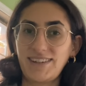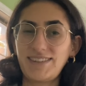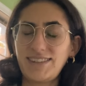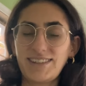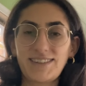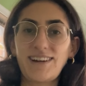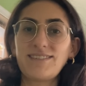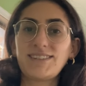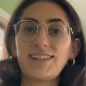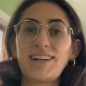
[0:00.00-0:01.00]
that
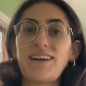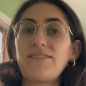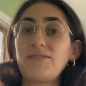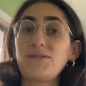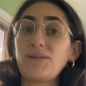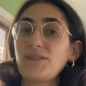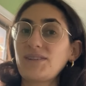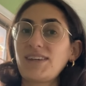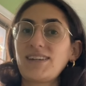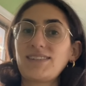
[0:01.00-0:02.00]
6,000. I have a few other
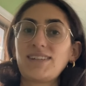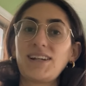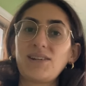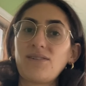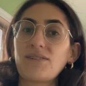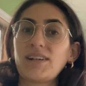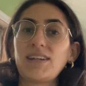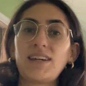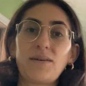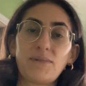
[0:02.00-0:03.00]
things that I know are going
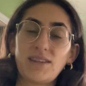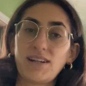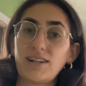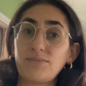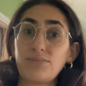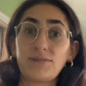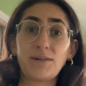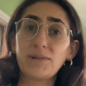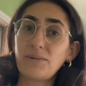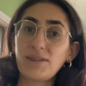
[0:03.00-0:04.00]
to get me there
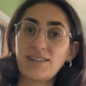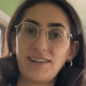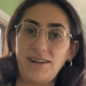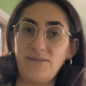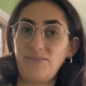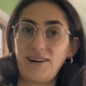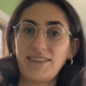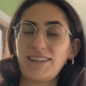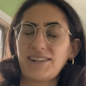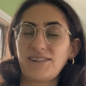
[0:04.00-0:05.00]
probably within a
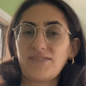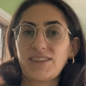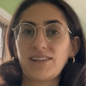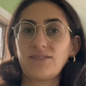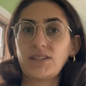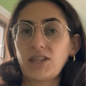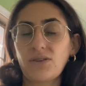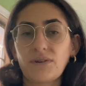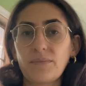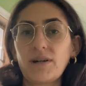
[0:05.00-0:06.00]
month. I don't even think I'll need
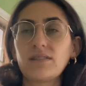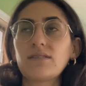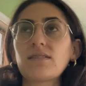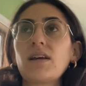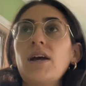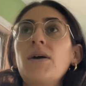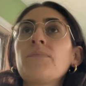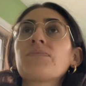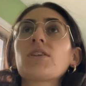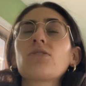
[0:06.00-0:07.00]
three months.
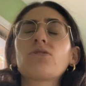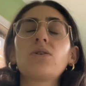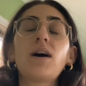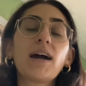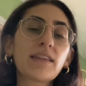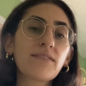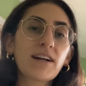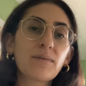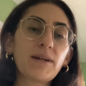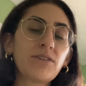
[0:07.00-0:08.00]
So highly
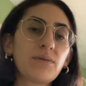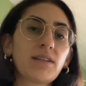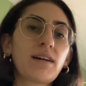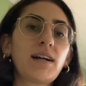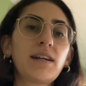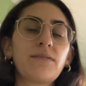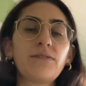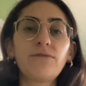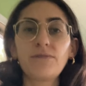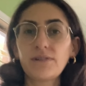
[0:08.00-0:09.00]
recommend doing that if
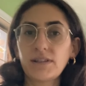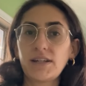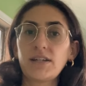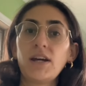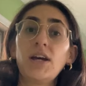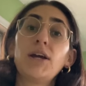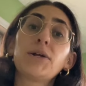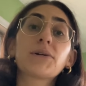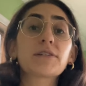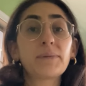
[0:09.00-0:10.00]
you feel like
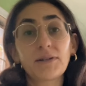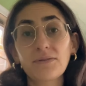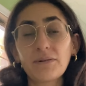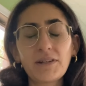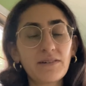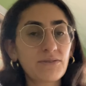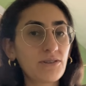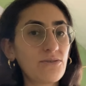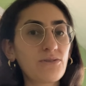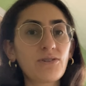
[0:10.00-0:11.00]
you're responsible enough to
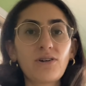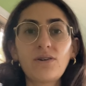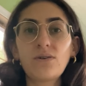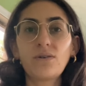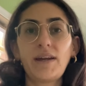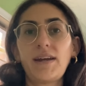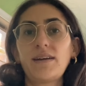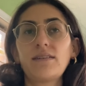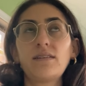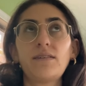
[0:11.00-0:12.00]
do so,
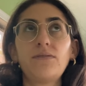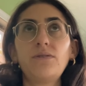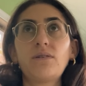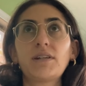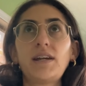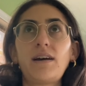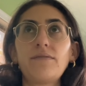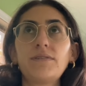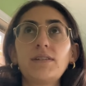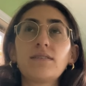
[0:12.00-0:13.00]
and if you already
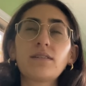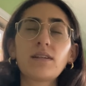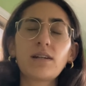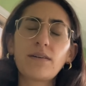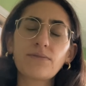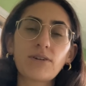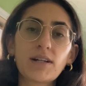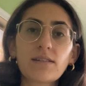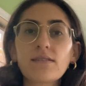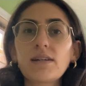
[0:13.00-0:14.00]
have decent enough
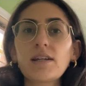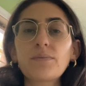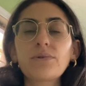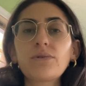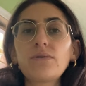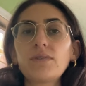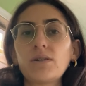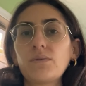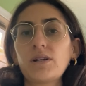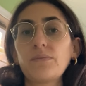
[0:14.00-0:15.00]
credit to get approved
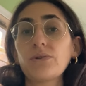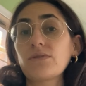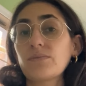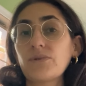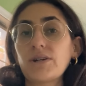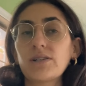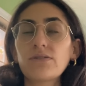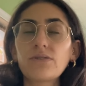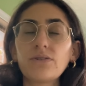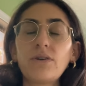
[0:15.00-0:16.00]
and want to build some credit
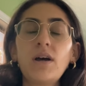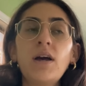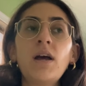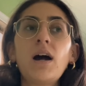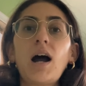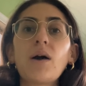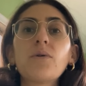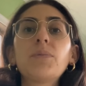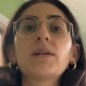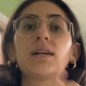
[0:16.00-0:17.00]
too. I will
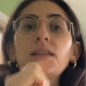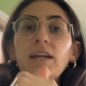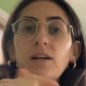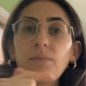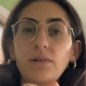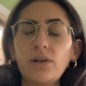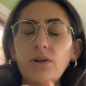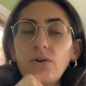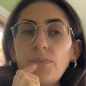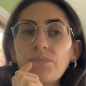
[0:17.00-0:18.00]
put a link
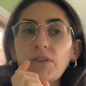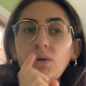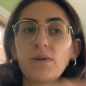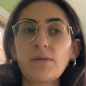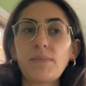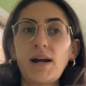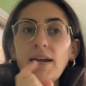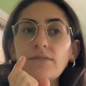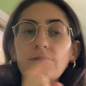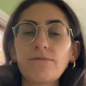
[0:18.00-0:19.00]
below with
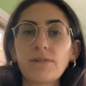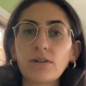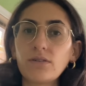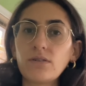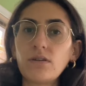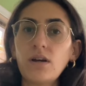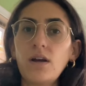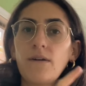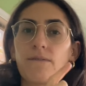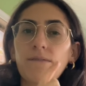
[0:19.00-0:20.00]
my referral
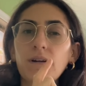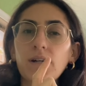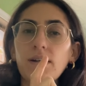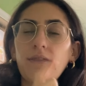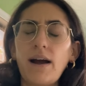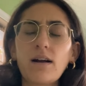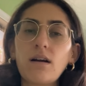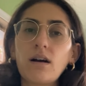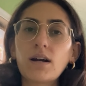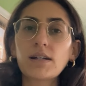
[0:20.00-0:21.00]
for that
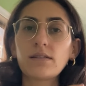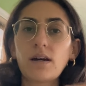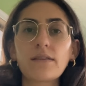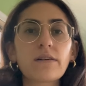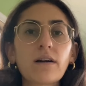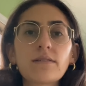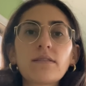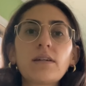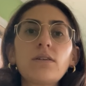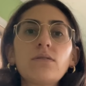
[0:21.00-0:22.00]
card and the other cards
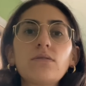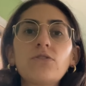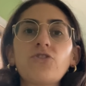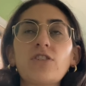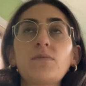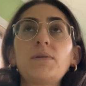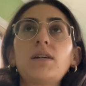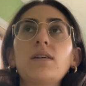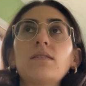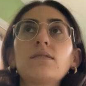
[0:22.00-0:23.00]
I use just
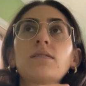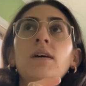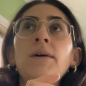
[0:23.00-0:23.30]
because